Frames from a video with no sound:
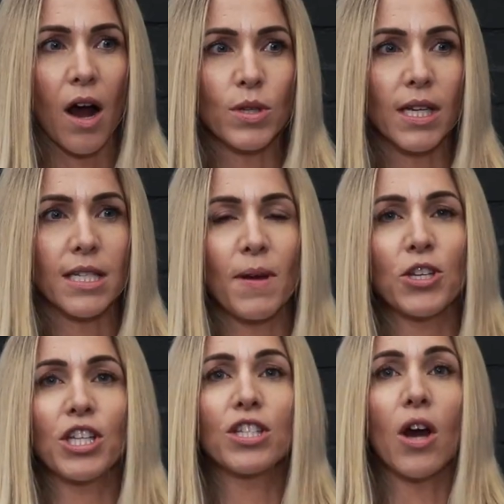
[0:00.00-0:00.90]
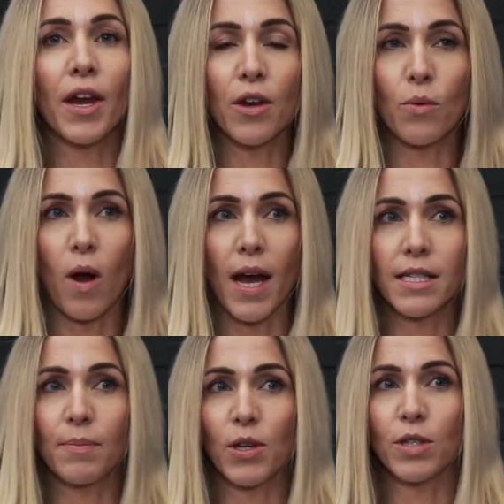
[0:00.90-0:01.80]
I would say especially
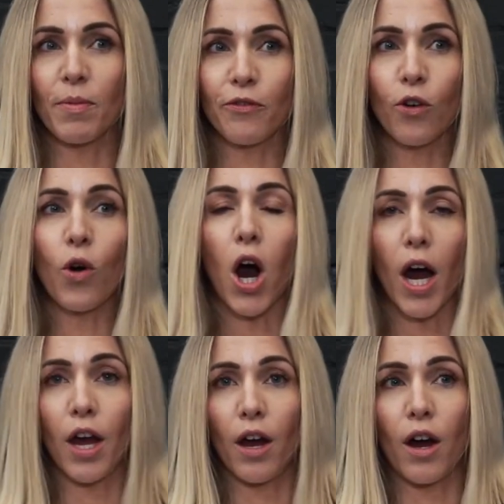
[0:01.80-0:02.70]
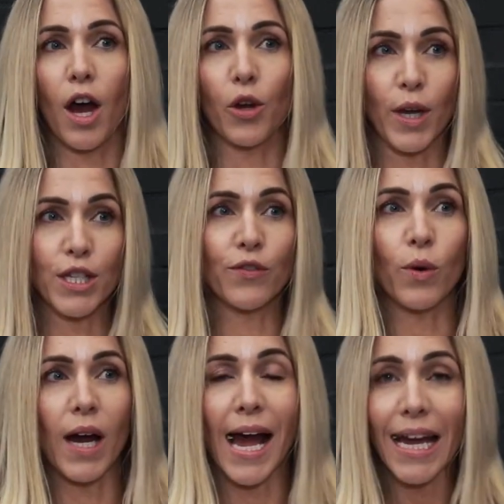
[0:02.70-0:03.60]
diet-wise, because before I always
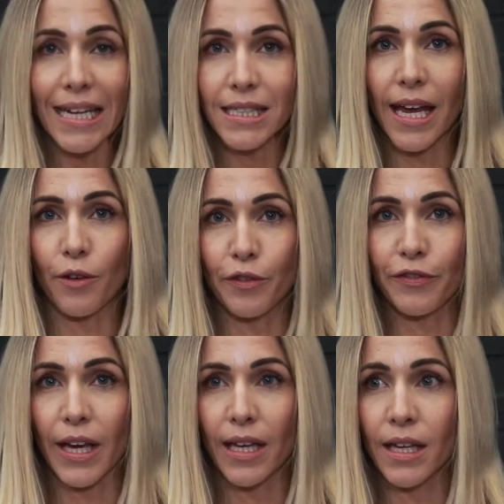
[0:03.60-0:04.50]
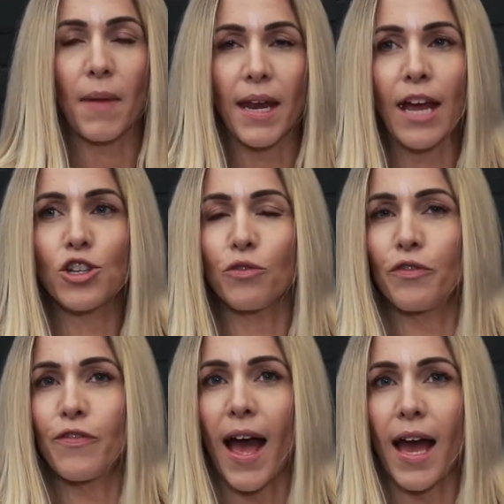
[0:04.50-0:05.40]
thought I ate healthy, but in actual
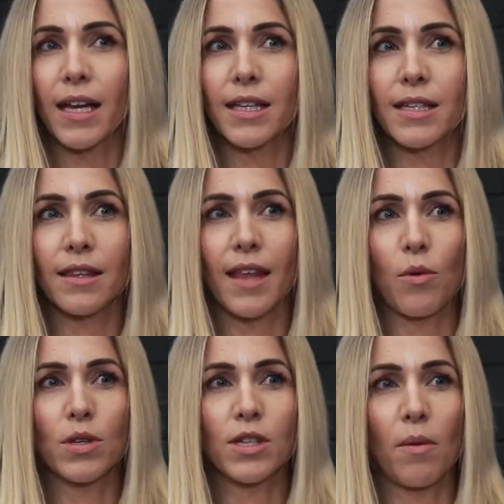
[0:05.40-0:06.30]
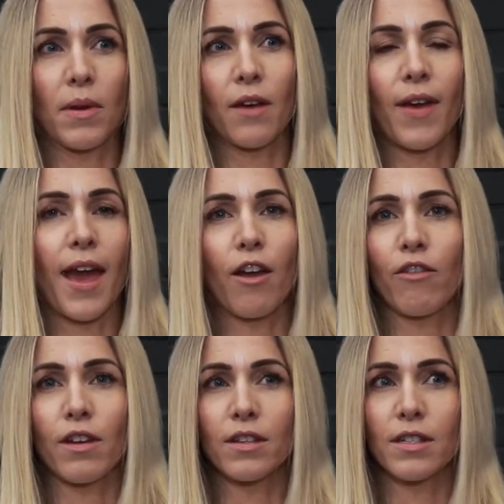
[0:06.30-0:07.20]
fact, there were so many other
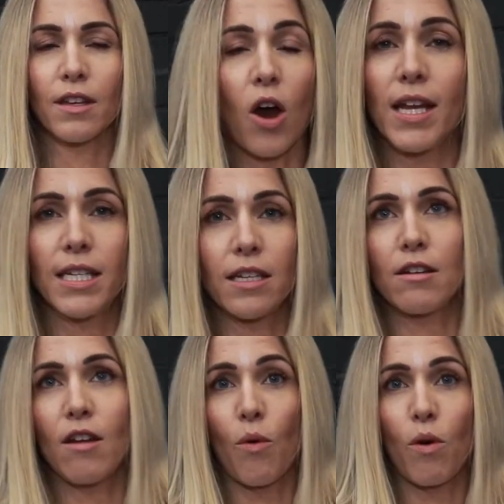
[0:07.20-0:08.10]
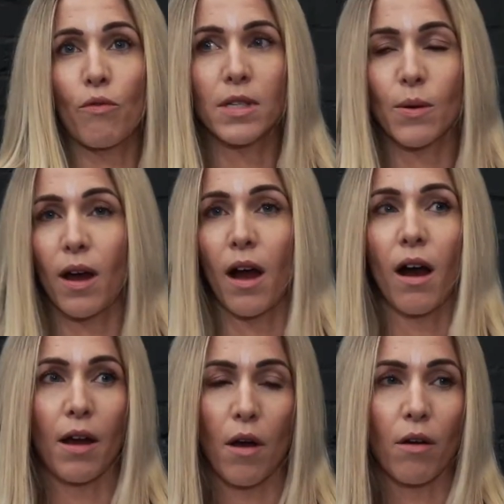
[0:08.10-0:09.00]
areas that I didn't know of. So
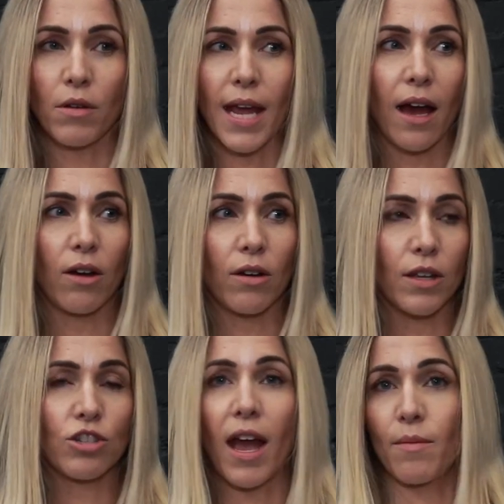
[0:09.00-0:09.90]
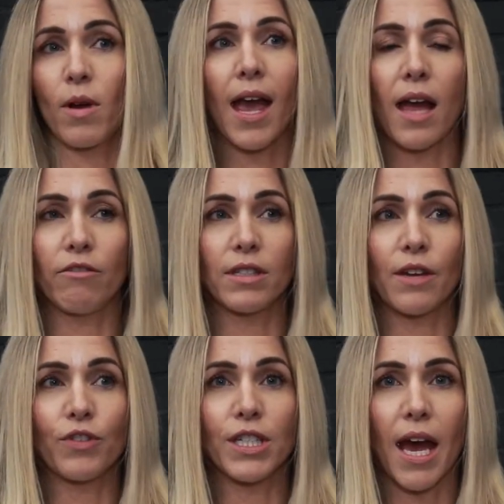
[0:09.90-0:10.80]
I'll now track my calories
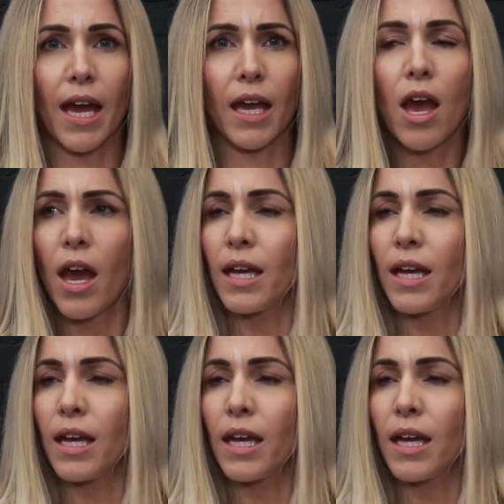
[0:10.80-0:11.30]
every day.